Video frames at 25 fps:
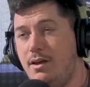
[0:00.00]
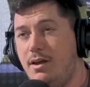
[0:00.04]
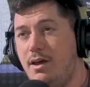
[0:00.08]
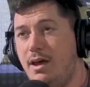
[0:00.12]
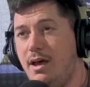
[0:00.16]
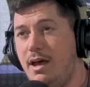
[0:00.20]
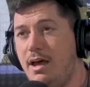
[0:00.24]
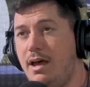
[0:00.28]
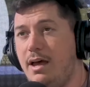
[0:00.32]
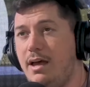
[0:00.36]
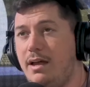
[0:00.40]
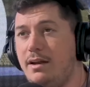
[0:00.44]

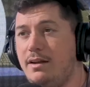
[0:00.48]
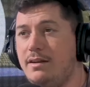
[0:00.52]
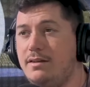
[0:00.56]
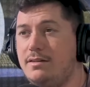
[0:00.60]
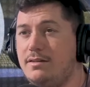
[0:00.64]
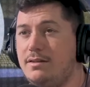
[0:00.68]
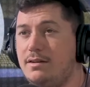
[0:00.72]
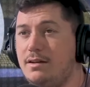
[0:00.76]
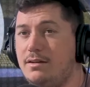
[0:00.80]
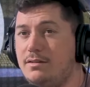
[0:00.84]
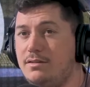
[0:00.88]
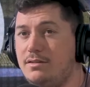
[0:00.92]
and
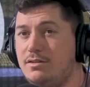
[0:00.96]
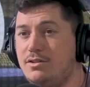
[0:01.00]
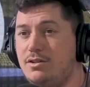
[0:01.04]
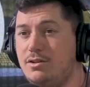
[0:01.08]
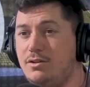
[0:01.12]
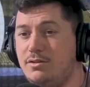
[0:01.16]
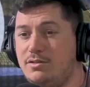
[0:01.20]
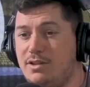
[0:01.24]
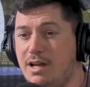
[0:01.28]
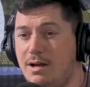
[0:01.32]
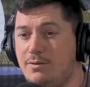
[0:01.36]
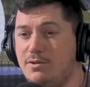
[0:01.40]

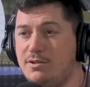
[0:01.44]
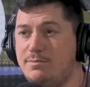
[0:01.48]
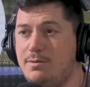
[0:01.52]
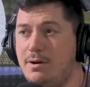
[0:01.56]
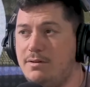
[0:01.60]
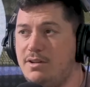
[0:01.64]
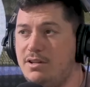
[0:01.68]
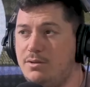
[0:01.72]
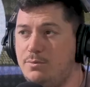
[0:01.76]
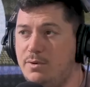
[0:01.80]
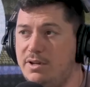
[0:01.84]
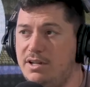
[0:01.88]
that was probably
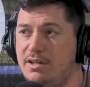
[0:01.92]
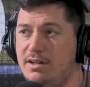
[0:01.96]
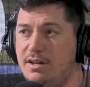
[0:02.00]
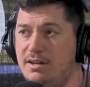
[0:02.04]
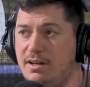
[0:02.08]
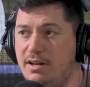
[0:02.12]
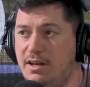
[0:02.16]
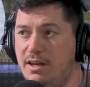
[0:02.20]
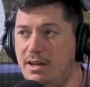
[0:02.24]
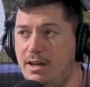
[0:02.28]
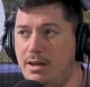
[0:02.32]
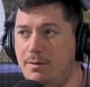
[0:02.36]
the winning in the
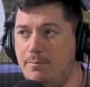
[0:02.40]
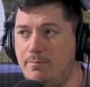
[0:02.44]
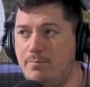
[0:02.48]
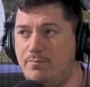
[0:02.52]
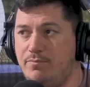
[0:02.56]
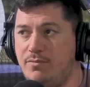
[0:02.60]
game.